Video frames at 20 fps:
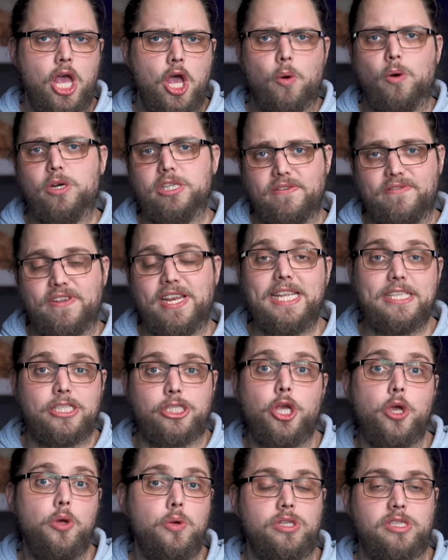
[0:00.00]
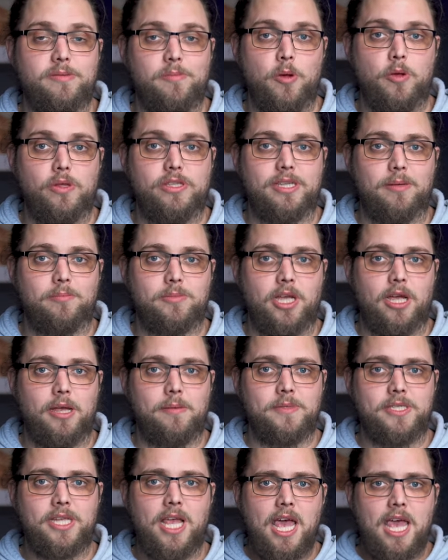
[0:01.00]
Whereas if it is too smooth
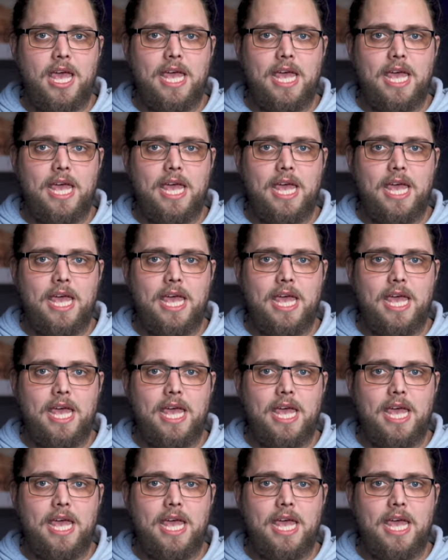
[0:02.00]
sometimes,